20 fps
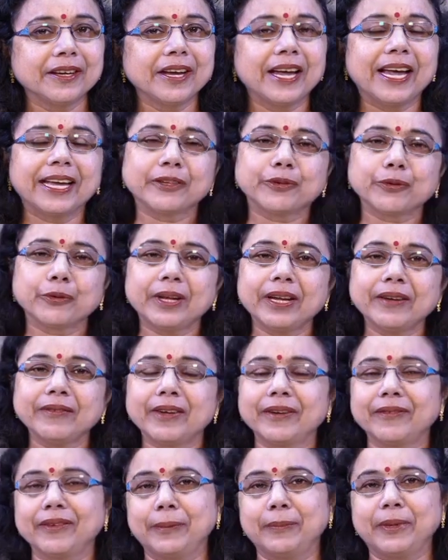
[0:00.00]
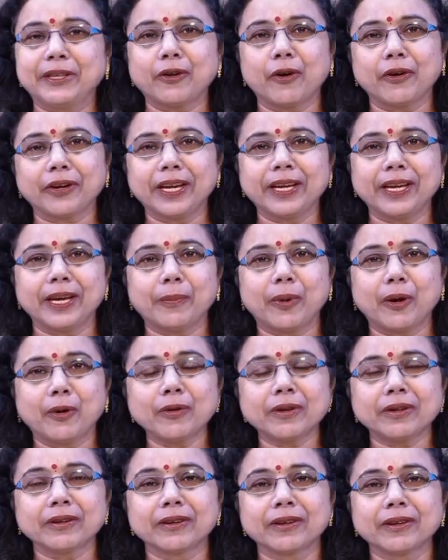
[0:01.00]
and today we will be talking
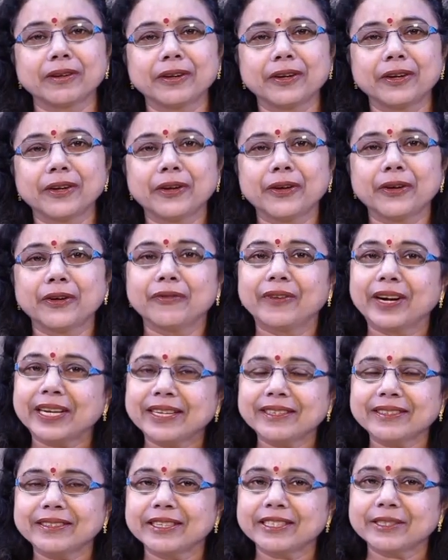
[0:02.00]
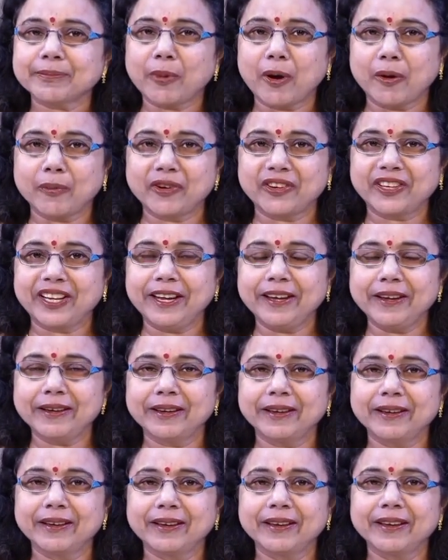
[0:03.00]
about what is this poverty,
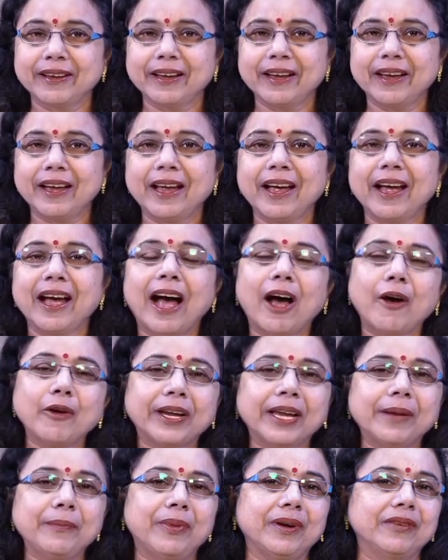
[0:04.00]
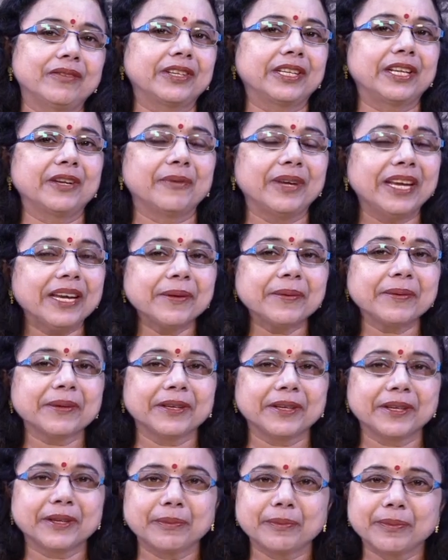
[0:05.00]
how can poverty be
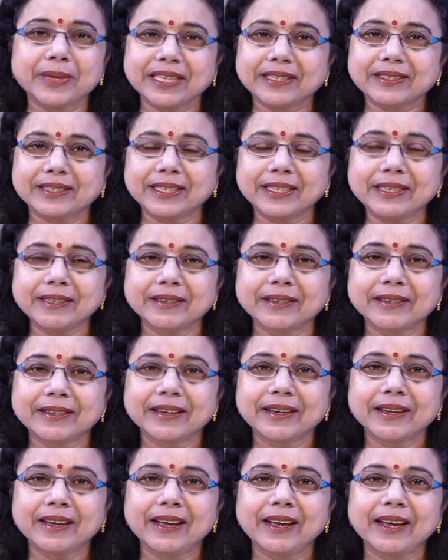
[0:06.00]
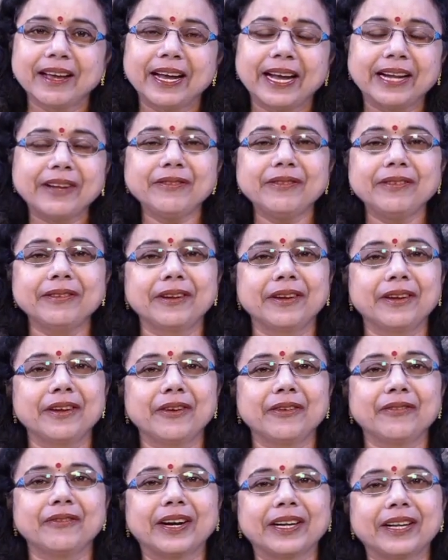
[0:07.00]
measured and
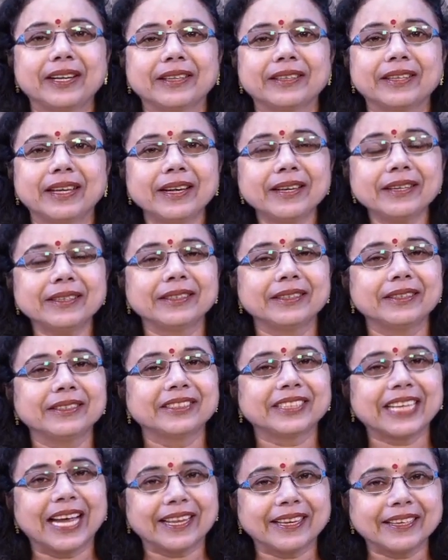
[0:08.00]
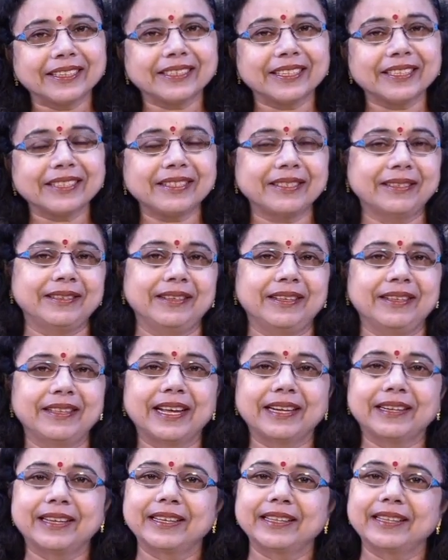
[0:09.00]
what are the challenges
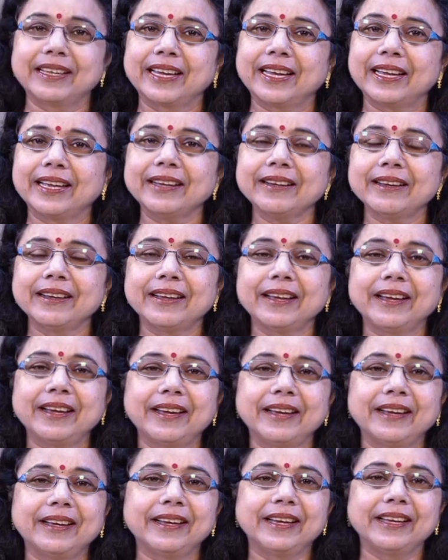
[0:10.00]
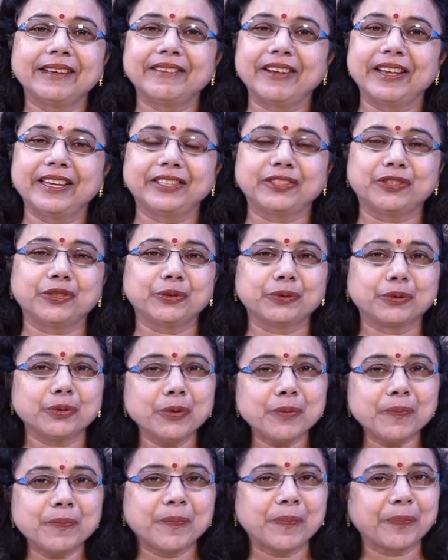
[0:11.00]
that are there in relation to
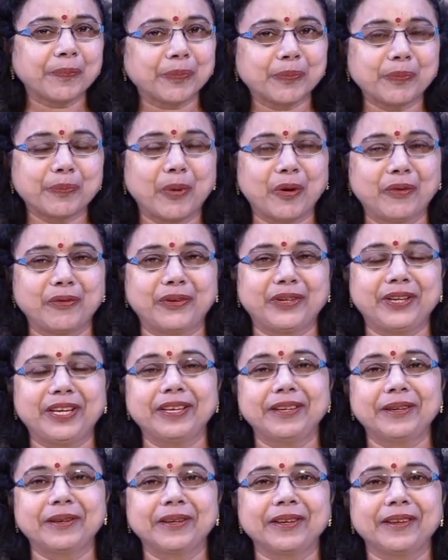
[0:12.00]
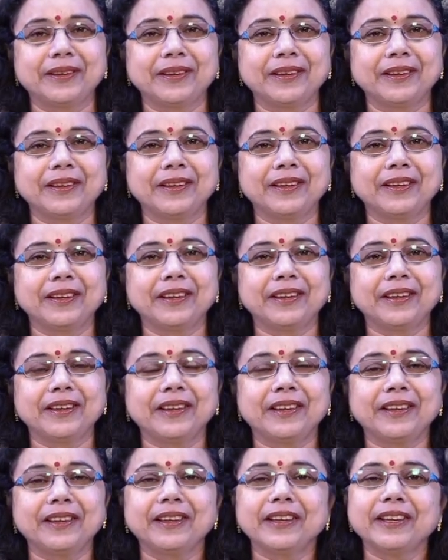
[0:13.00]
poverty.
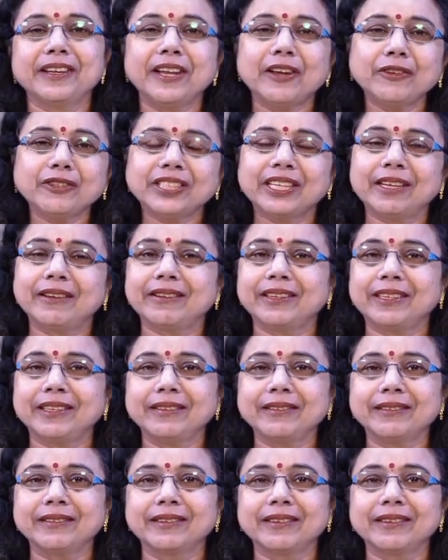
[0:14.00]
Now children,